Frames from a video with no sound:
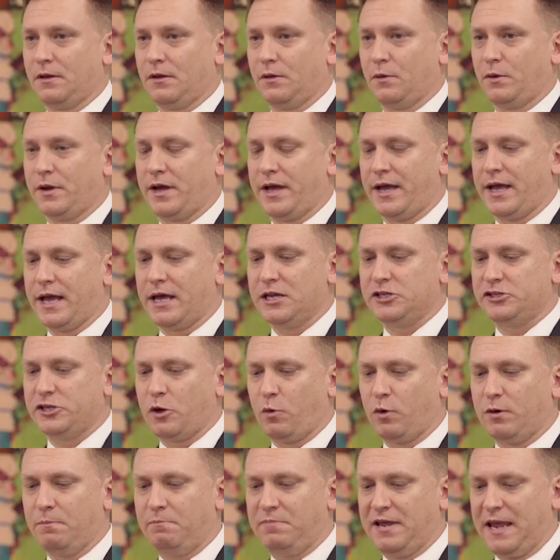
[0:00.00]
Okay? And so
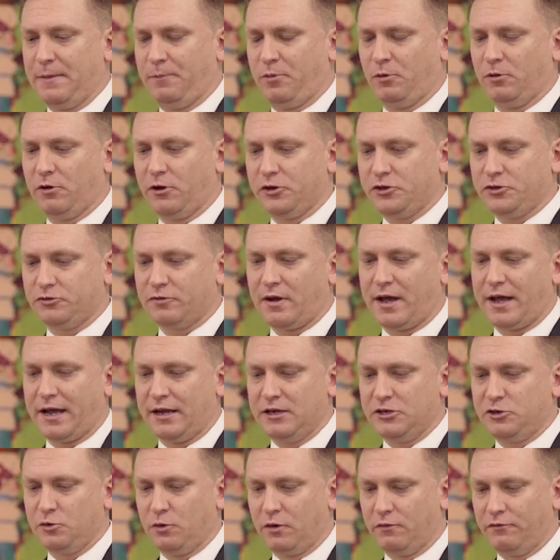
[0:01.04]
when people are
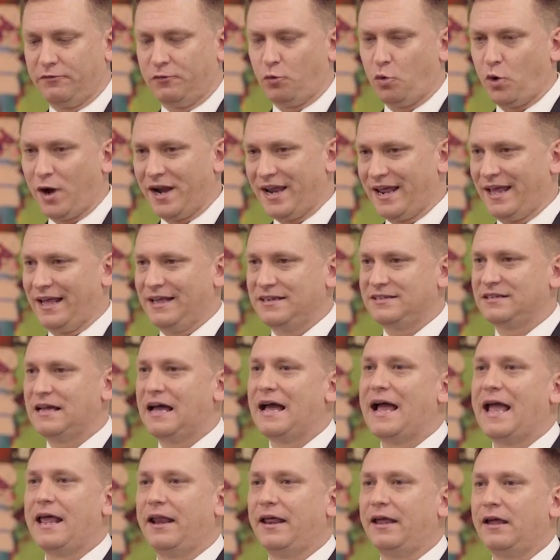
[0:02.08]
trying to avoid
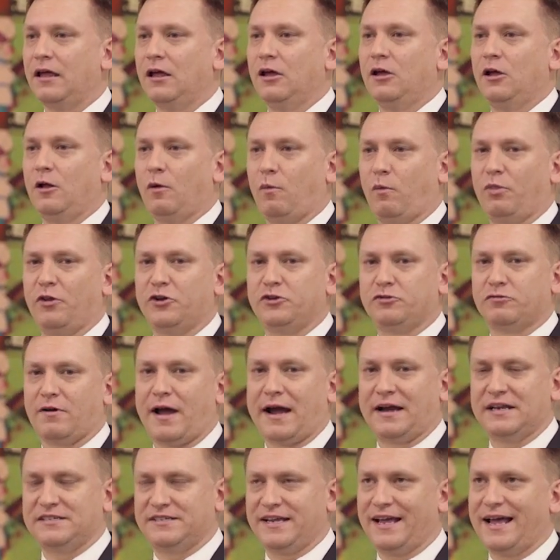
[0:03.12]
anxiety, when they're
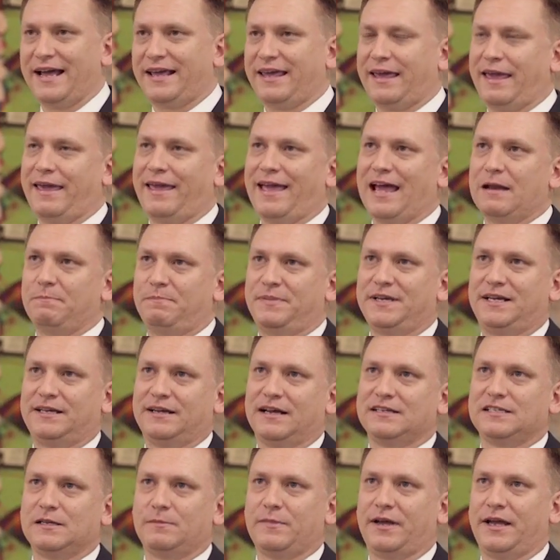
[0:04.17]
trying to say, I can't
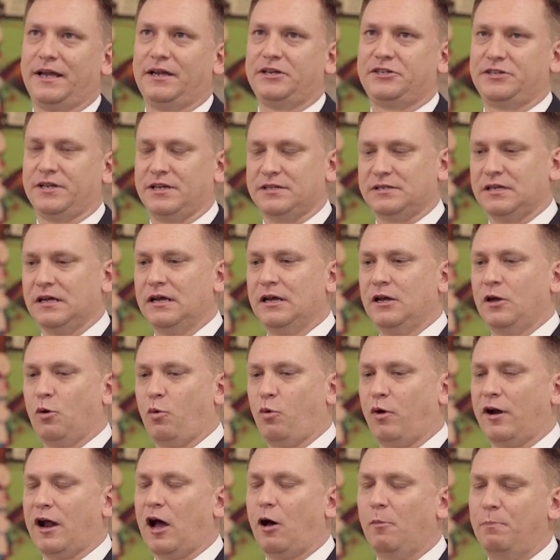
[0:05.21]
because I'm anxious,
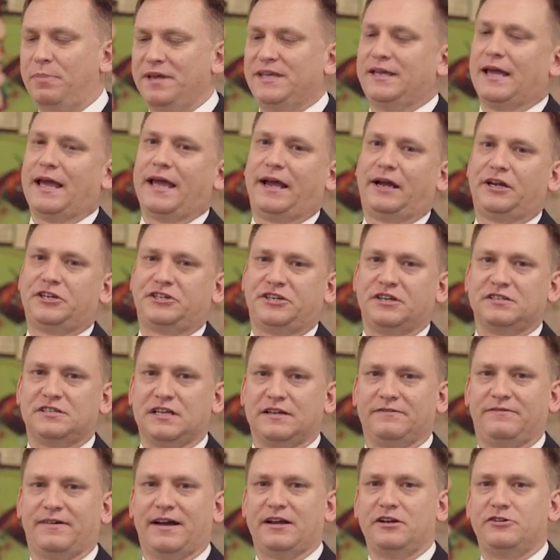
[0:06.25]
or I'll be anxious
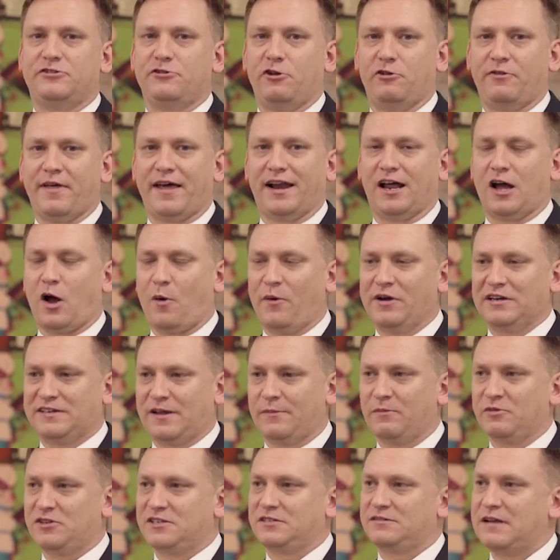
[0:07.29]
if I do that, I always
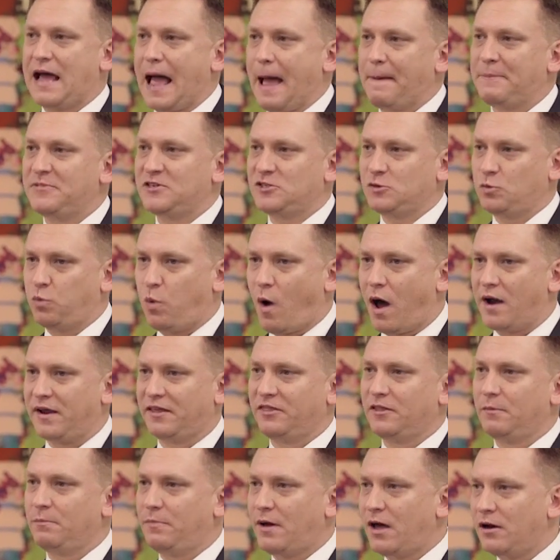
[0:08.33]
tell them, stop
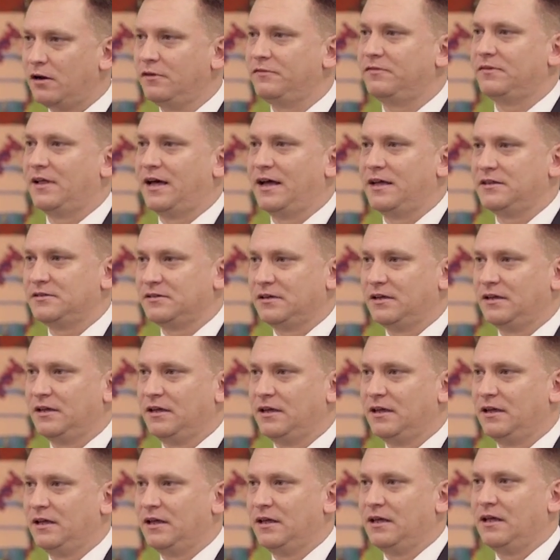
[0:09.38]
swatting the butterflies.
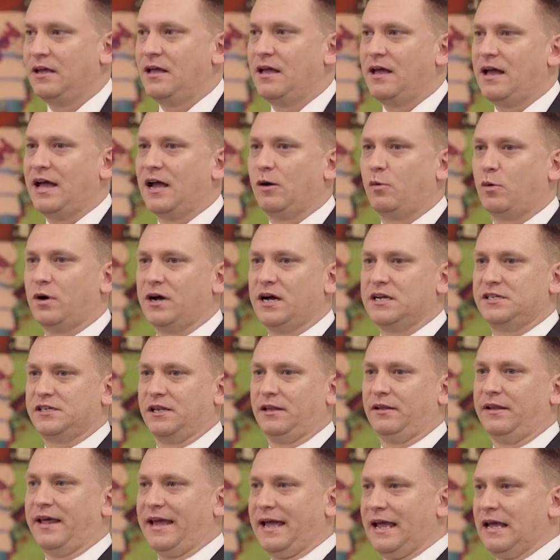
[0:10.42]
I want to
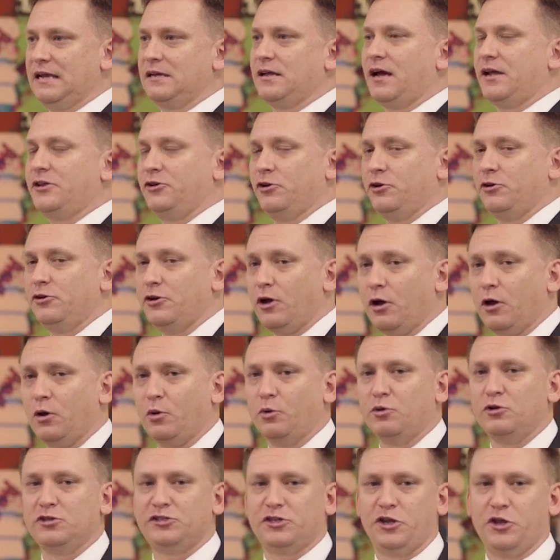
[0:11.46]
land on your
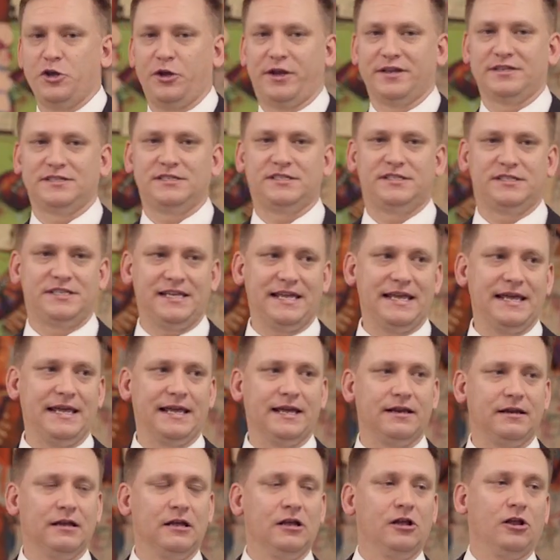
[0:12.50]
nose so you can see
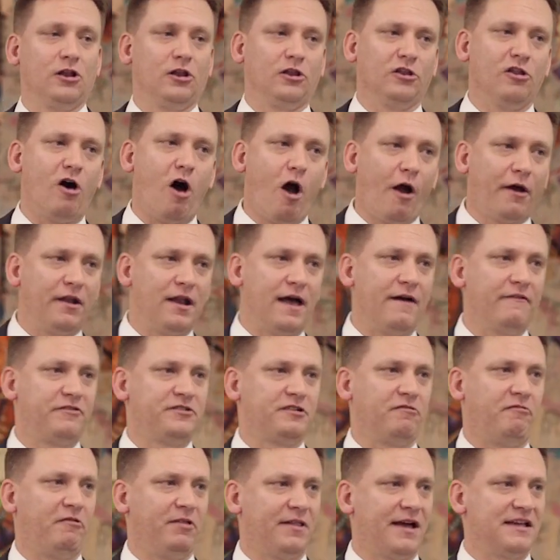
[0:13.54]
it long enough
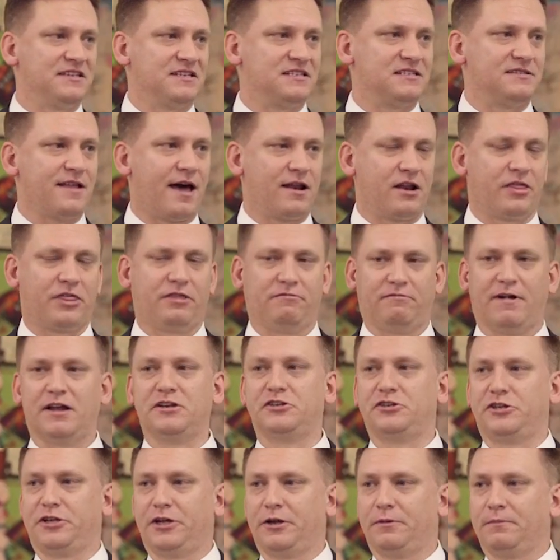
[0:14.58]
to realize it's not a
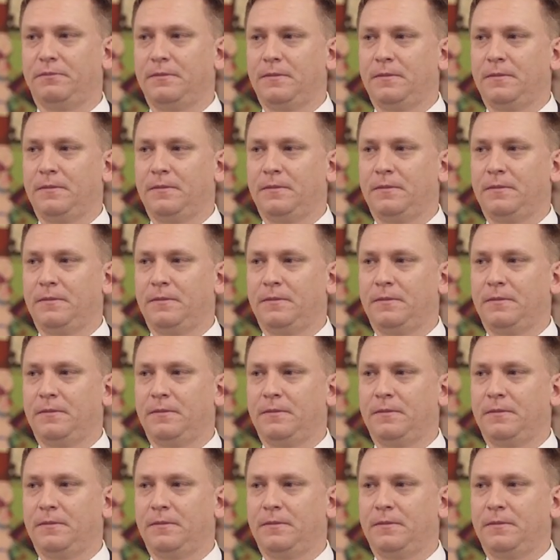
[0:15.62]
threat to you.